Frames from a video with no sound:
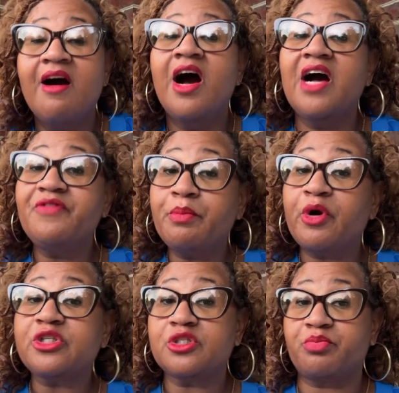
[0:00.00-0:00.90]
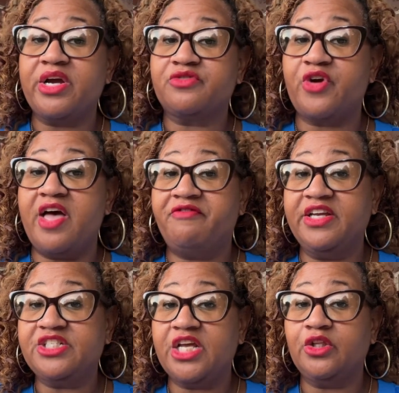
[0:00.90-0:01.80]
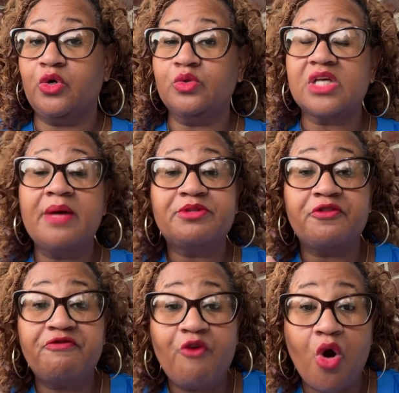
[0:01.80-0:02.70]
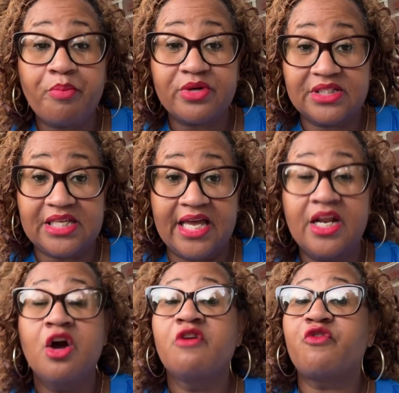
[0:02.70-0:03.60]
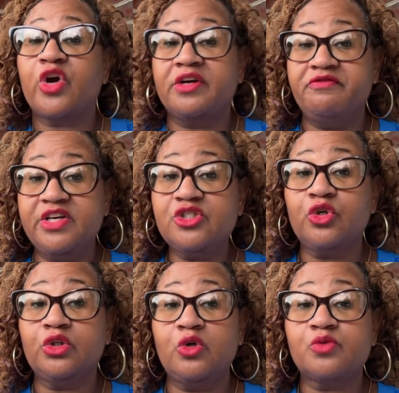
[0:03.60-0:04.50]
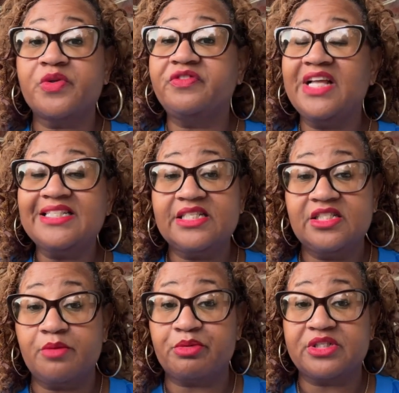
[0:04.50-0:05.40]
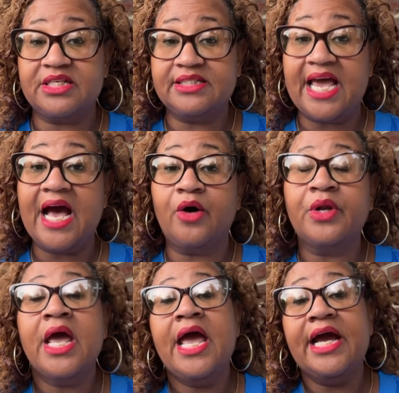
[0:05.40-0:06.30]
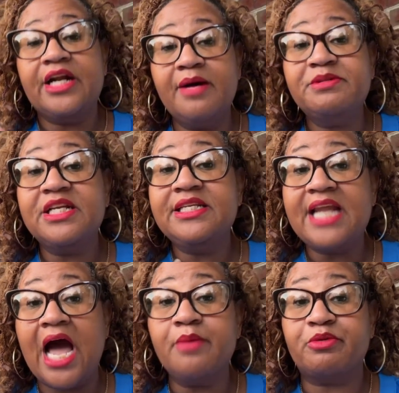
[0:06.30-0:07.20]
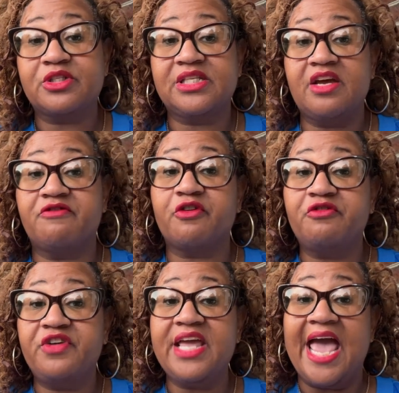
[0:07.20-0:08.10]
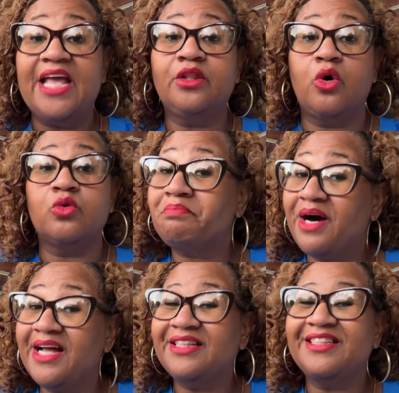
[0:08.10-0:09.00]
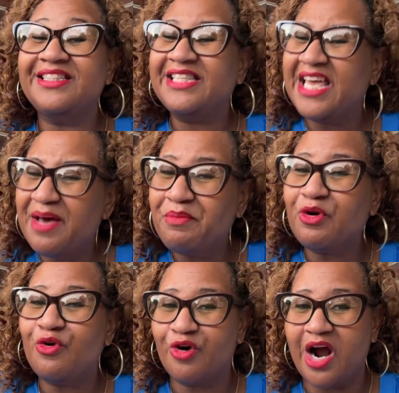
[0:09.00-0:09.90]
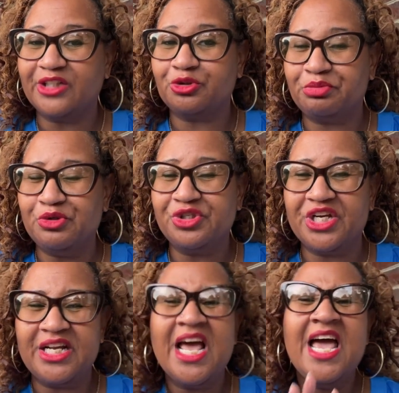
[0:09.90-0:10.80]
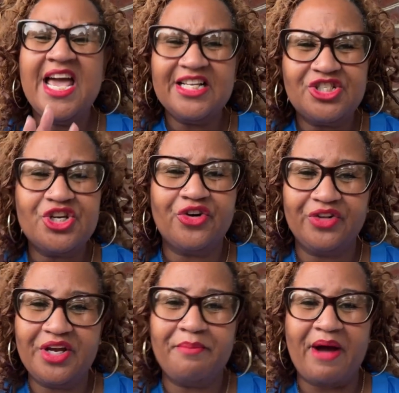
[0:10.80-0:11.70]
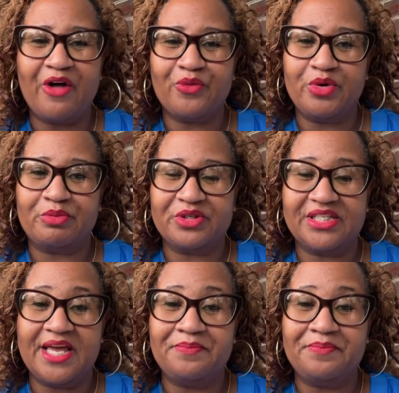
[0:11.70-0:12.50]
of the purchase price for FHA loans, up to 4% for conventional loans with less than 10% down, and up to 9% for VA loans. But the typical contribution is generally about 3%.